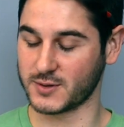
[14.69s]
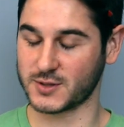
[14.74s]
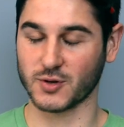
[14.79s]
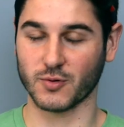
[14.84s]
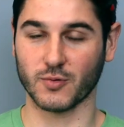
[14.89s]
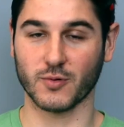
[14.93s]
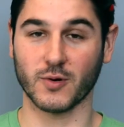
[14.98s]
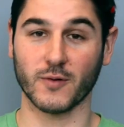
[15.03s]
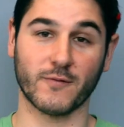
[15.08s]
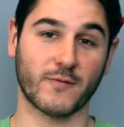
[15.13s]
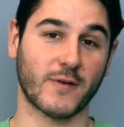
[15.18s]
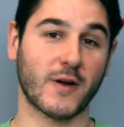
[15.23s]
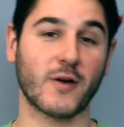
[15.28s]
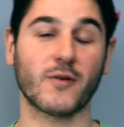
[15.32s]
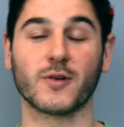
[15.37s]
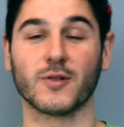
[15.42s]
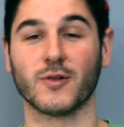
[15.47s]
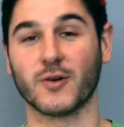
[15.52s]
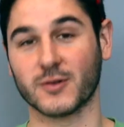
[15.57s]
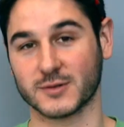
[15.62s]
So a
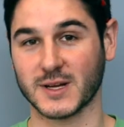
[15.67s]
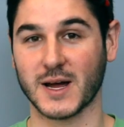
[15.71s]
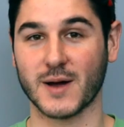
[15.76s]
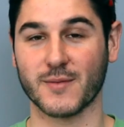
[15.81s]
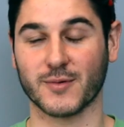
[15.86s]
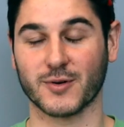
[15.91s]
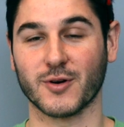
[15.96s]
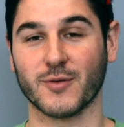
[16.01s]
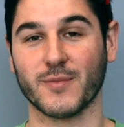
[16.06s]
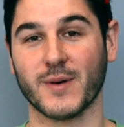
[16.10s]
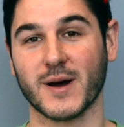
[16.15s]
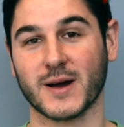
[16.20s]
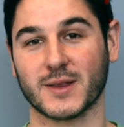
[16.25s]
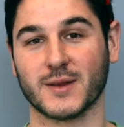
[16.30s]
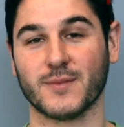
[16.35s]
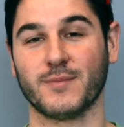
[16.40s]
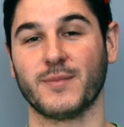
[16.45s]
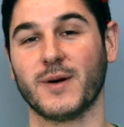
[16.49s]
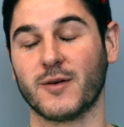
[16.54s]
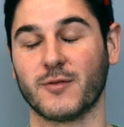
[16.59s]
very long time ago, back
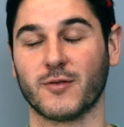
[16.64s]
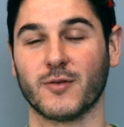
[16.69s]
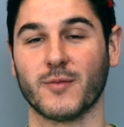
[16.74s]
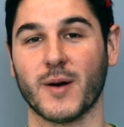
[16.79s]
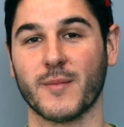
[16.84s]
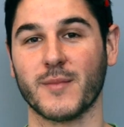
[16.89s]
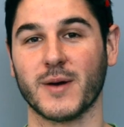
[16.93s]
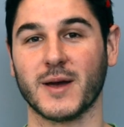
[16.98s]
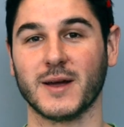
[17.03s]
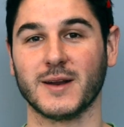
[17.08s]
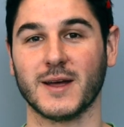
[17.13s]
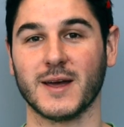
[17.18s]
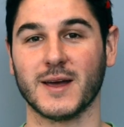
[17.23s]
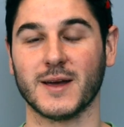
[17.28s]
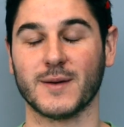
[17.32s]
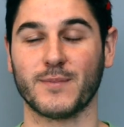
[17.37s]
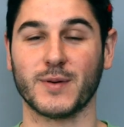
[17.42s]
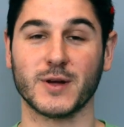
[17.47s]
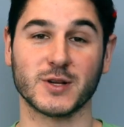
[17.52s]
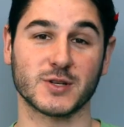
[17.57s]
in the bedroom, I made
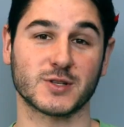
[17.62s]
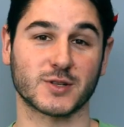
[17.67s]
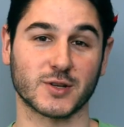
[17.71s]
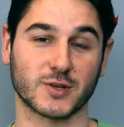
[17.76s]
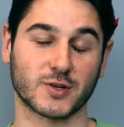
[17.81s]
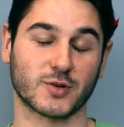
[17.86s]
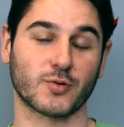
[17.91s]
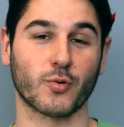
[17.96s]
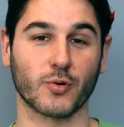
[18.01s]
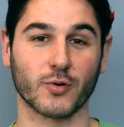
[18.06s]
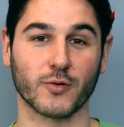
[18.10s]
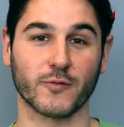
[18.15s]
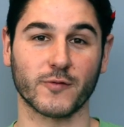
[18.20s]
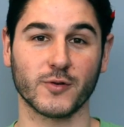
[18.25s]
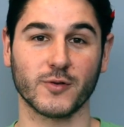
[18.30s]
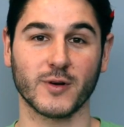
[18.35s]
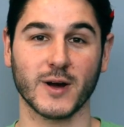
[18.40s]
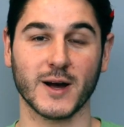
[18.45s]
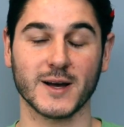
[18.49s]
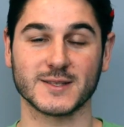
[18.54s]
a pinching tutorial for
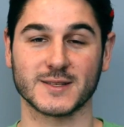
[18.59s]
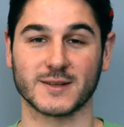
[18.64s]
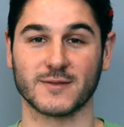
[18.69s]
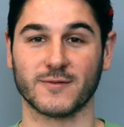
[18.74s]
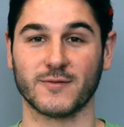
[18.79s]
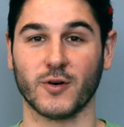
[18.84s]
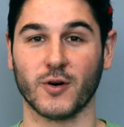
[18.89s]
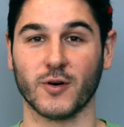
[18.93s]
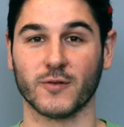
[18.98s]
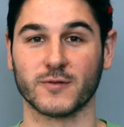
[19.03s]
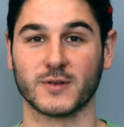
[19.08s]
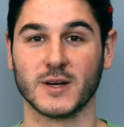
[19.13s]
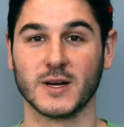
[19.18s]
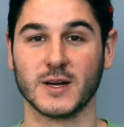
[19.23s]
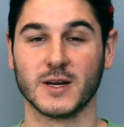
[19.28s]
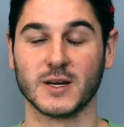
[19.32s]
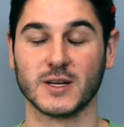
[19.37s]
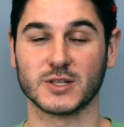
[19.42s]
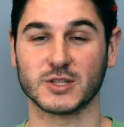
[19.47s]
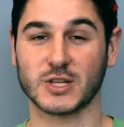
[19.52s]
you guys. It involved
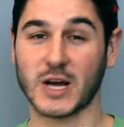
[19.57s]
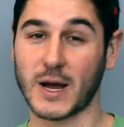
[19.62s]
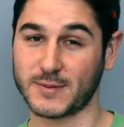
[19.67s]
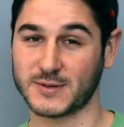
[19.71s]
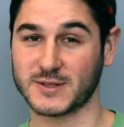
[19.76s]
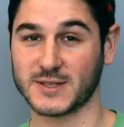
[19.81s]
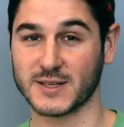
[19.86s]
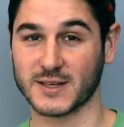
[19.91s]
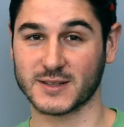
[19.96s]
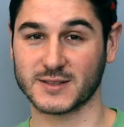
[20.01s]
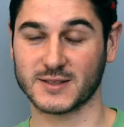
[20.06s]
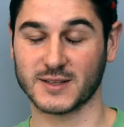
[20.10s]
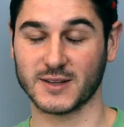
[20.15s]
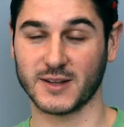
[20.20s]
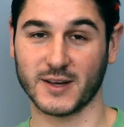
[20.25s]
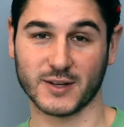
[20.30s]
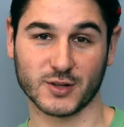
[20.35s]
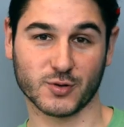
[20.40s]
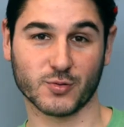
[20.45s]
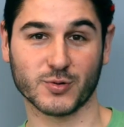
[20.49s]
chopsticks and
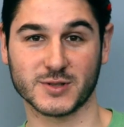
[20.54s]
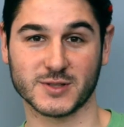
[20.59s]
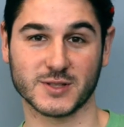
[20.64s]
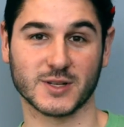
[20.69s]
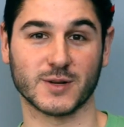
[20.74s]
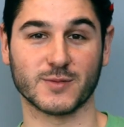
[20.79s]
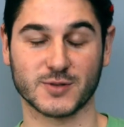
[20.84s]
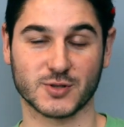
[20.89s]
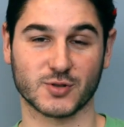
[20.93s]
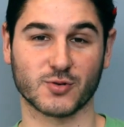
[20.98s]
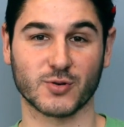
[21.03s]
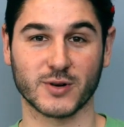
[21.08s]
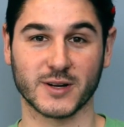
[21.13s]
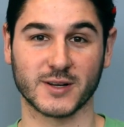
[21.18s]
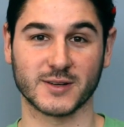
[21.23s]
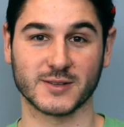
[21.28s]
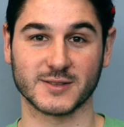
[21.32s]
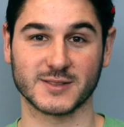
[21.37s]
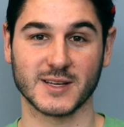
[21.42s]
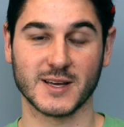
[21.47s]
like twisting up
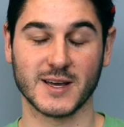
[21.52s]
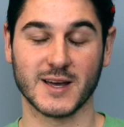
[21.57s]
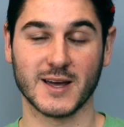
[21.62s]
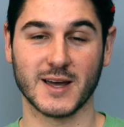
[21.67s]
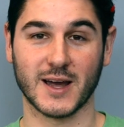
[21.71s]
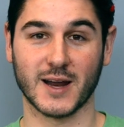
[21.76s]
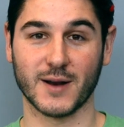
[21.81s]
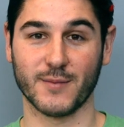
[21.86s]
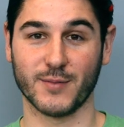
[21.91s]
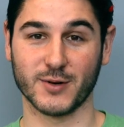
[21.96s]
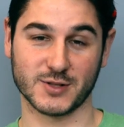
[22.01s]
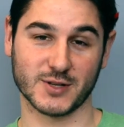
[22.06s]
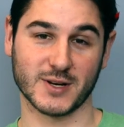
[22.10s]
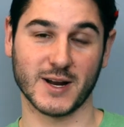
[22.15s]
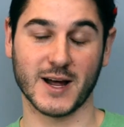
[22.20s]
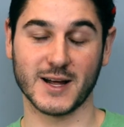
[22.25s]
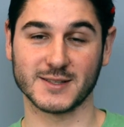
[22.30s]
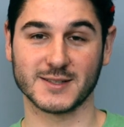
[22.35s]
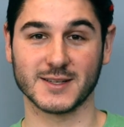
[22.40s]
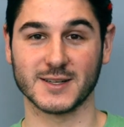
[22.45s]
strings and a bunch of
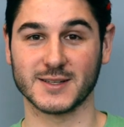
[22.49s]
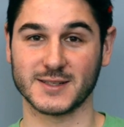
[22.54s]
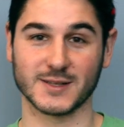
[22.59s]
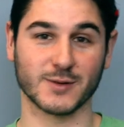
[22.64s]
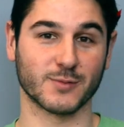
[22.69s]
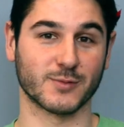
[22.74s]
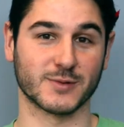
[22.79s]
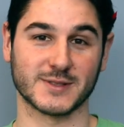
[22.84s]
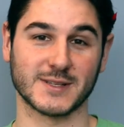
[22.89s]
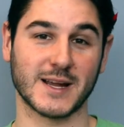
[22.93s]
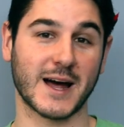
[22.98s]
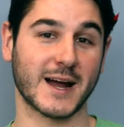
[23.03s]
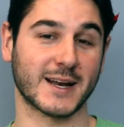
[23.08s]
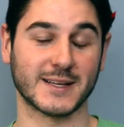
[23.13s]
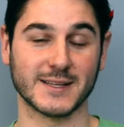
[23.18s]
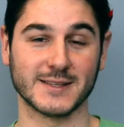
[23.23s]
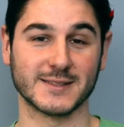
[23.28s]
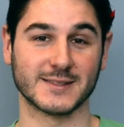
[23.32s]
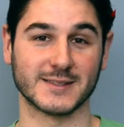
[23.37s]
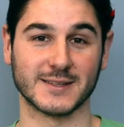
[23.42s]
nonsense. It was not
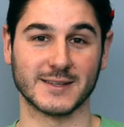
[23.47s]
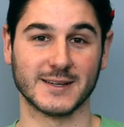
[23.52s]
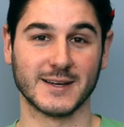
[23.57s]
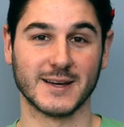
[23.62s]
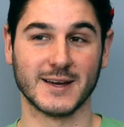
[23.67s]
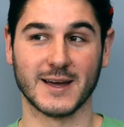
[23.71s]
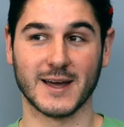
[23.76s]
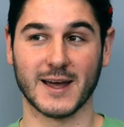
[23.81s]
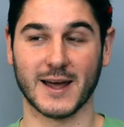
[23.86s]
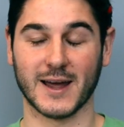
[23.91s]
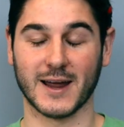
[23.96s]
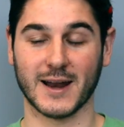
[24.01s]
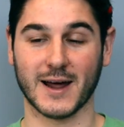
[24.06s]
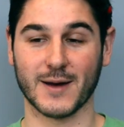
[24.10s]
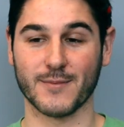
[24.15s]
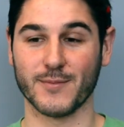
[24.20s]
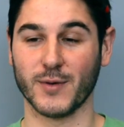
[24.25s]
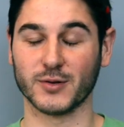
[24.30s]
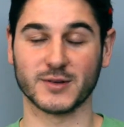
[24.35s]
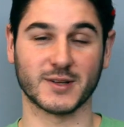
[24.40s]
easy, and
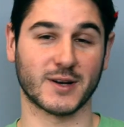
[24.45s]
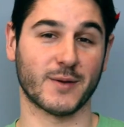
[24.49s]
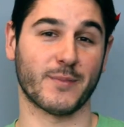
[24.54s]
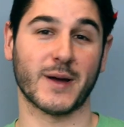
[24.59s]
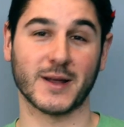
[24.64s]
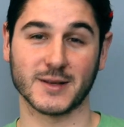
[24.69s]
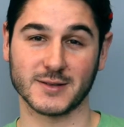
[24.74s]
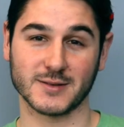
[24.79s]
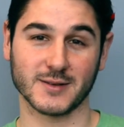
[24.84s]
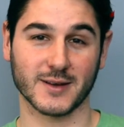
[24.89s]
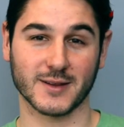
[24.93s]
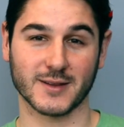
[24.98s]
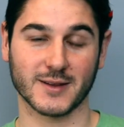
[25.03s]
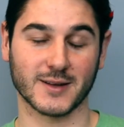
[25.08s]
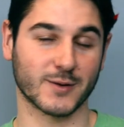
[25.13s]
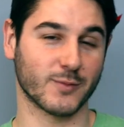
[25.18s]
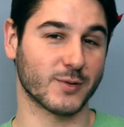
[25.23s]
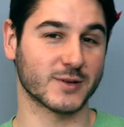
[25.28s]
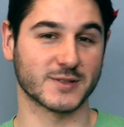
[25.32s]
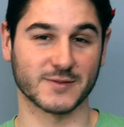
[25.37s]
I melted a pencil, I
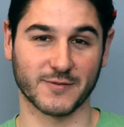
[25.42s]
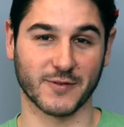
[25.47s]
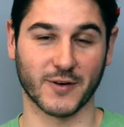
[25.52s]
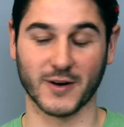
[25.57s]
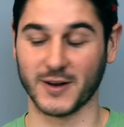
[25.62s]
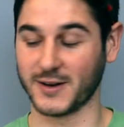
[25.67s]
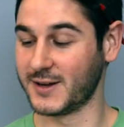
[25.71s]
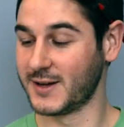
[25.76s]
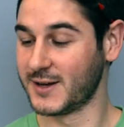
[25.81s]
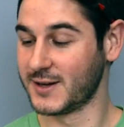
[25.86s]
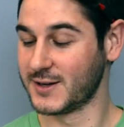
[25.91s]
think. It wasn't fun.